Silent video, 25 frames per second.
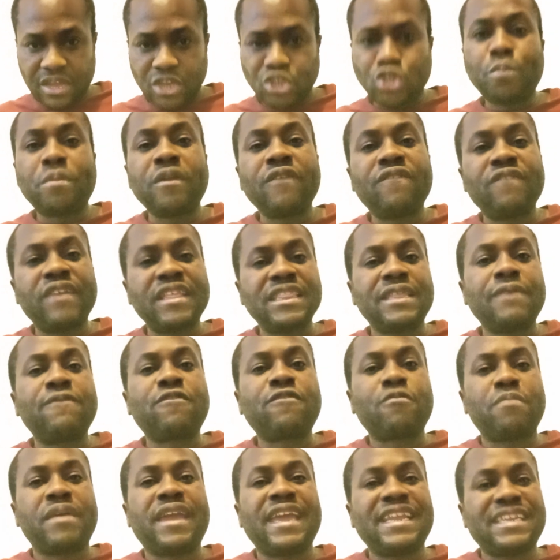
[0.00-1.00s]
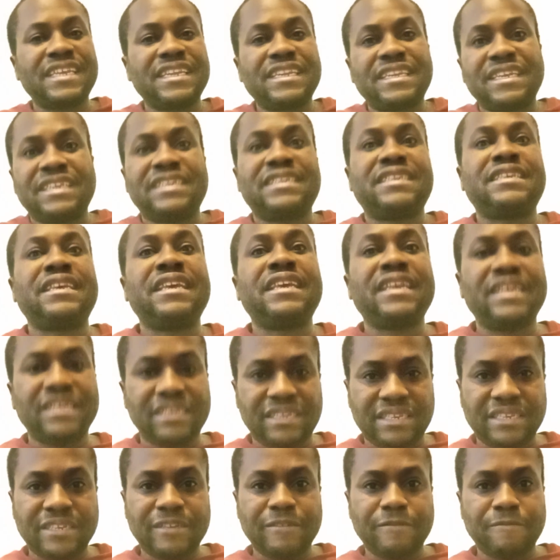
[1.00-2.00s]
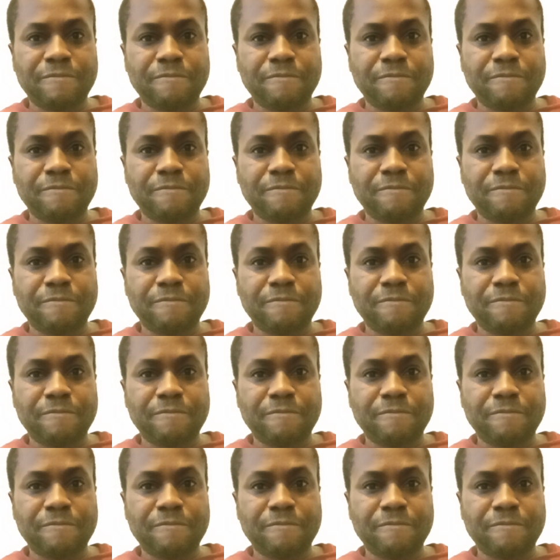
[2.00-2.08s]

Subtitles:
to prevent them from getting disease.